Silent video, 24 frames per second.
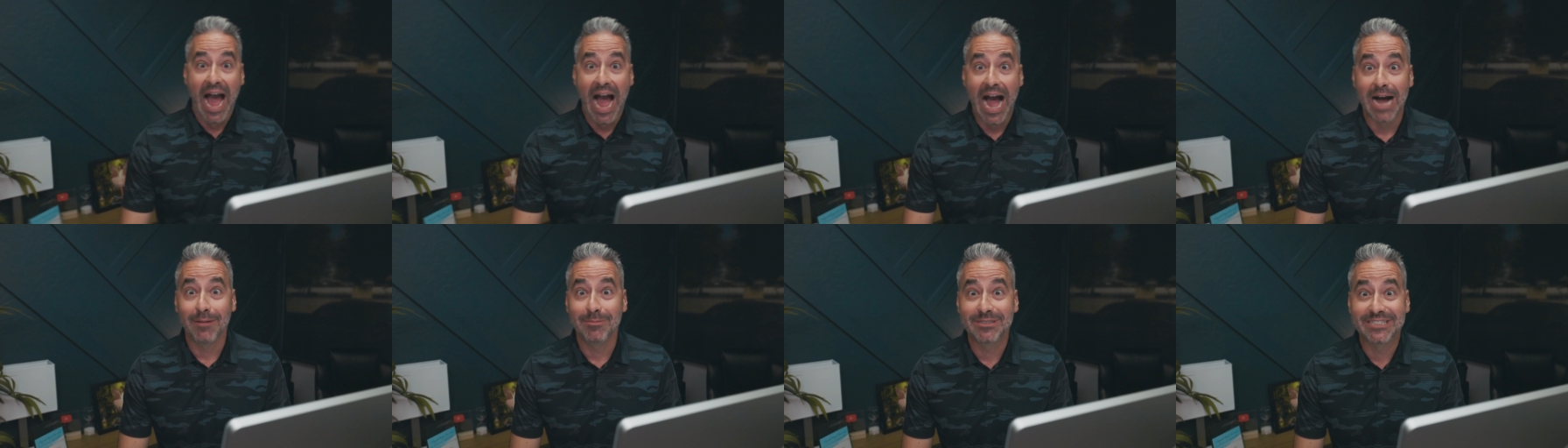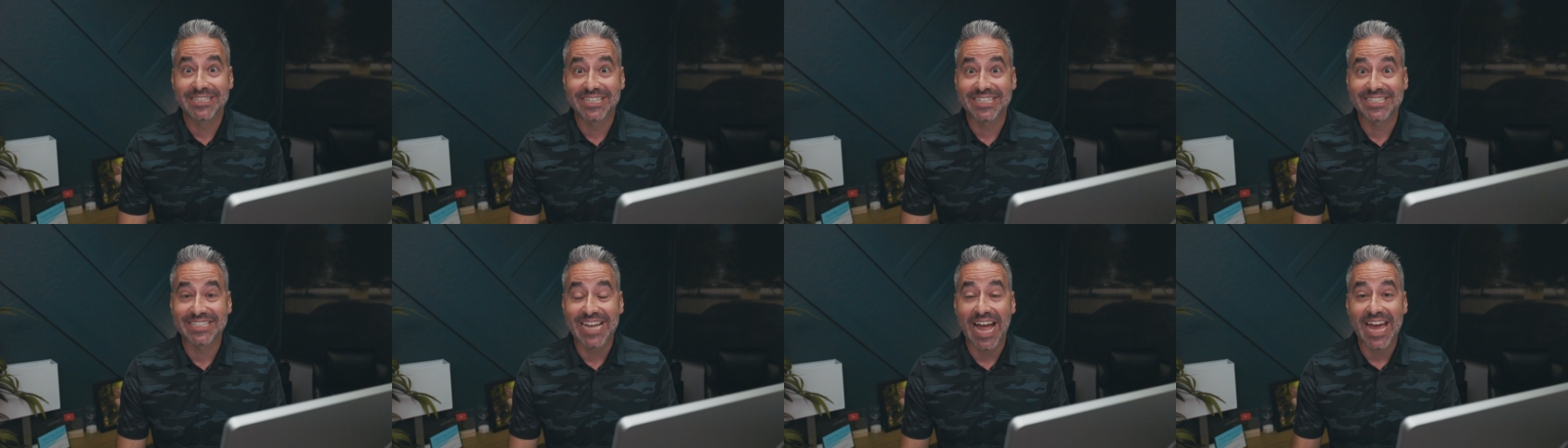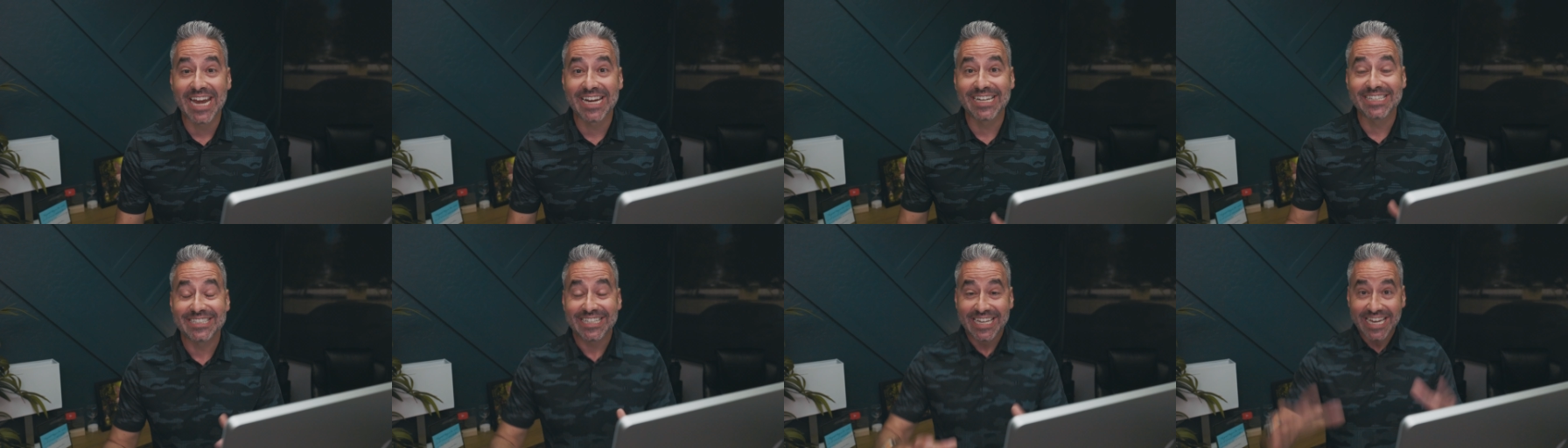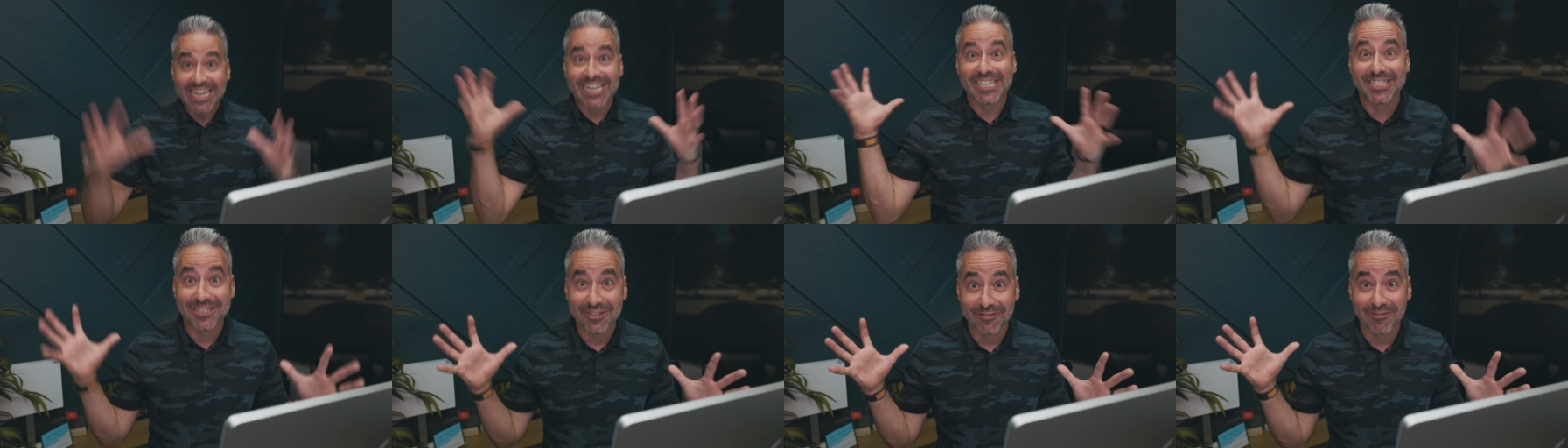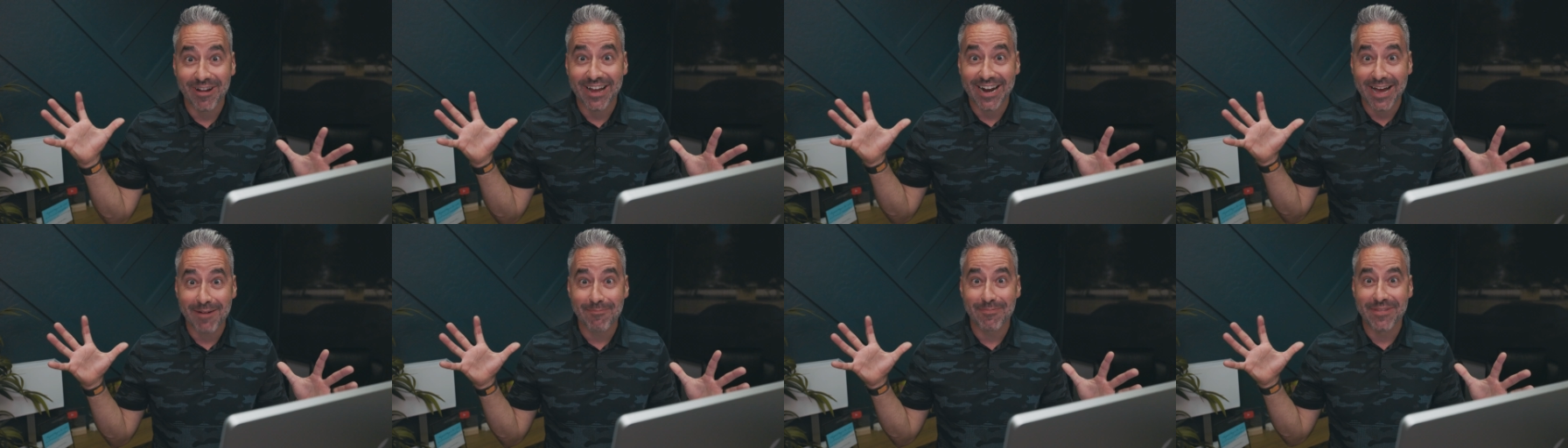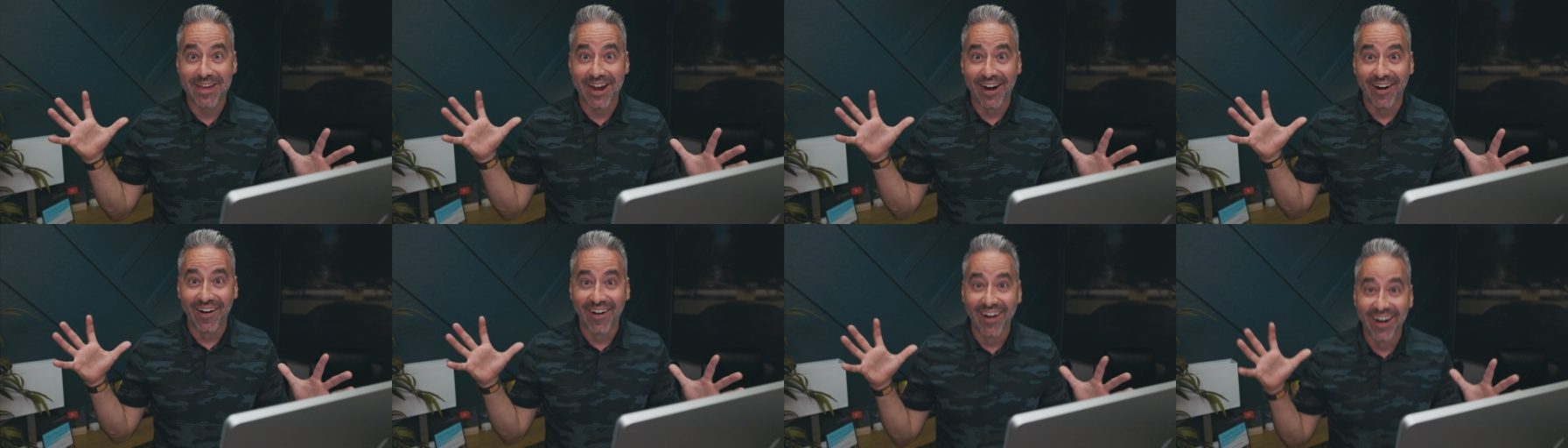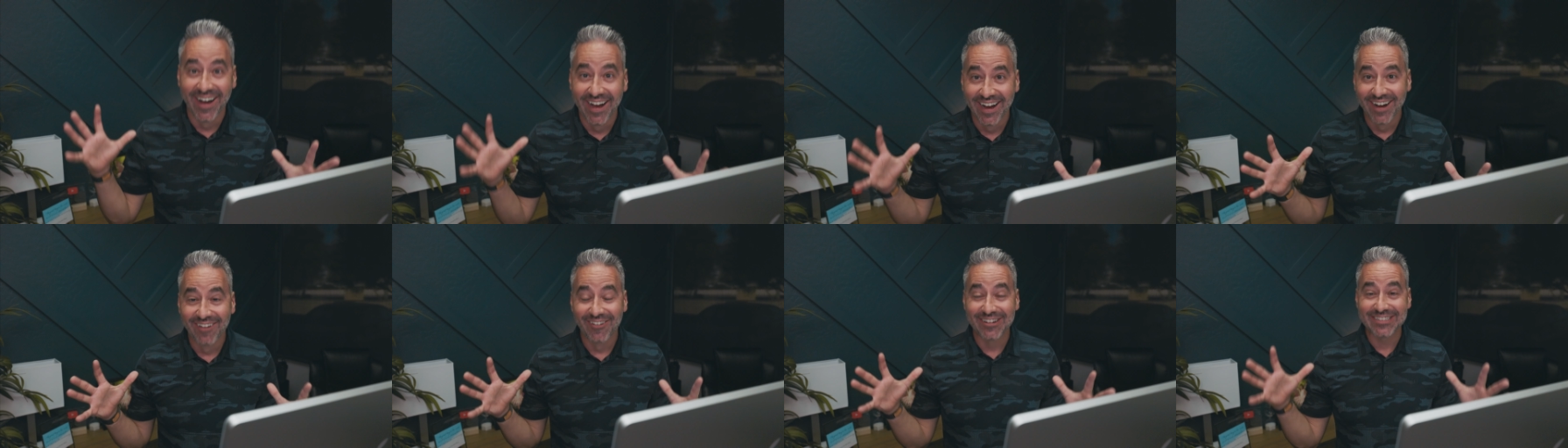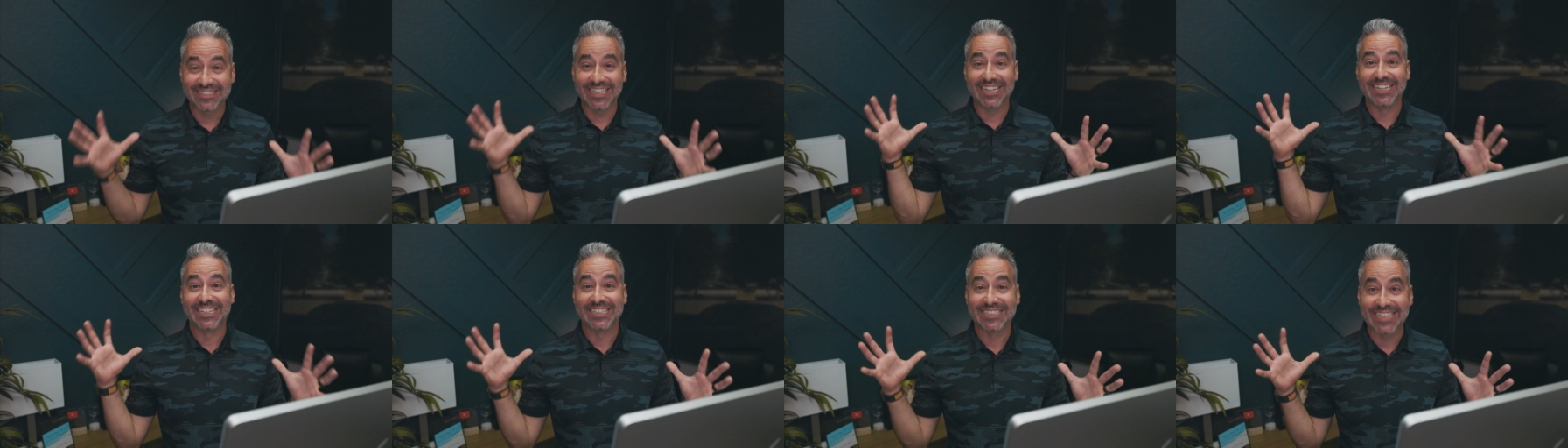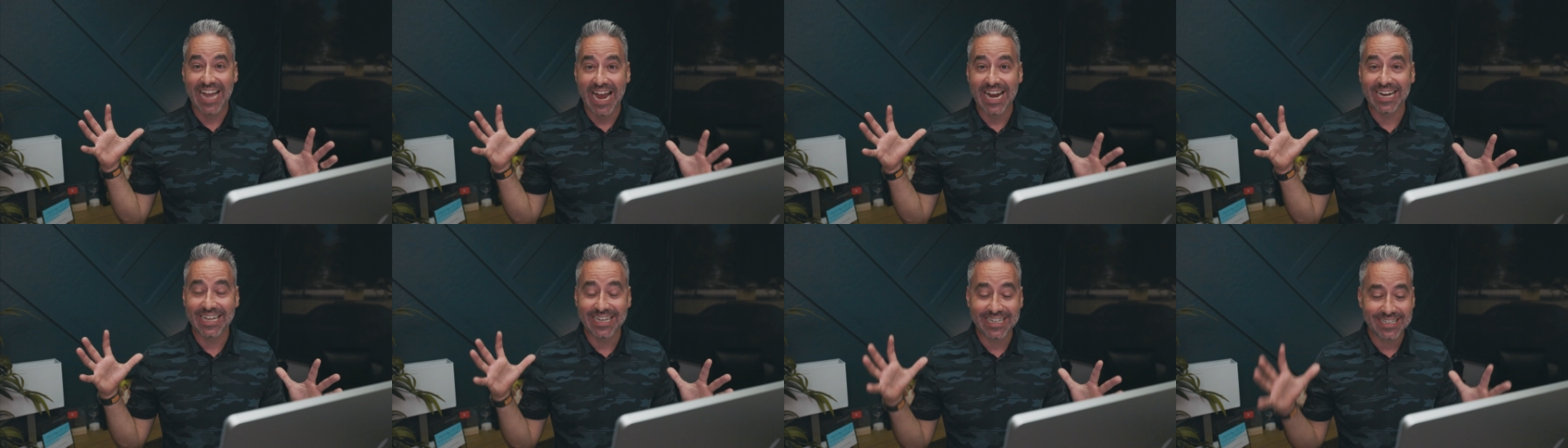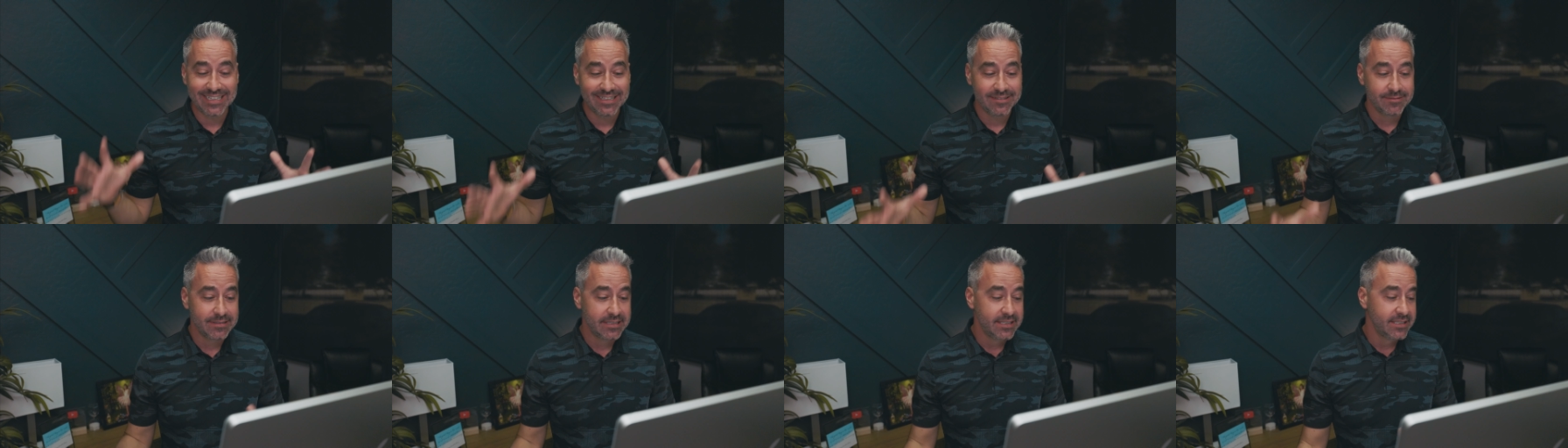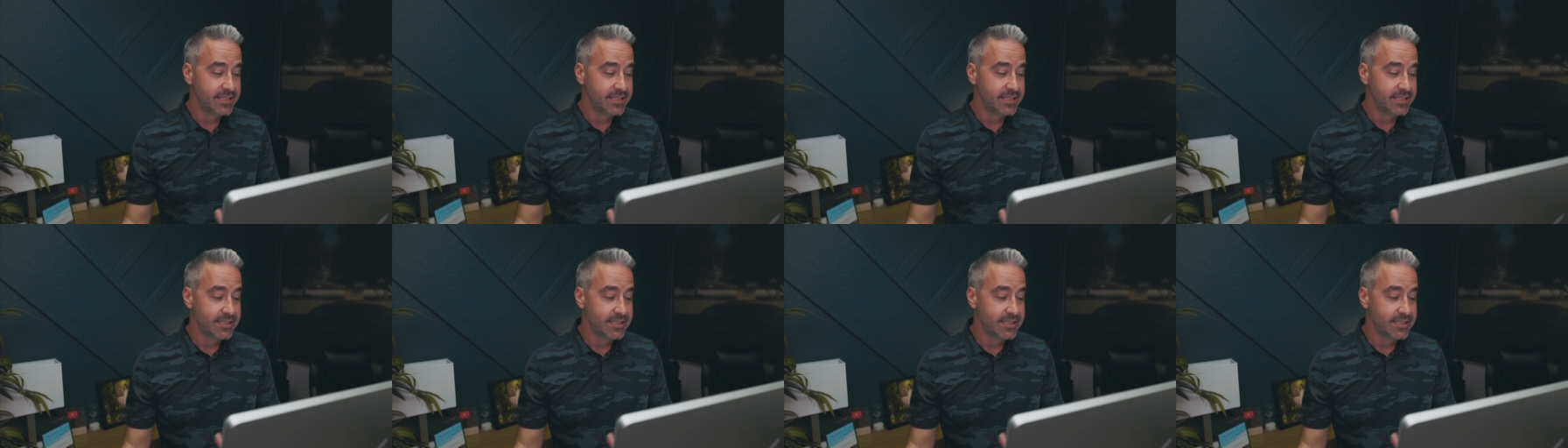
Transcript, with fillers: I'm as excited as he is to run up there. Wasn't that exciting?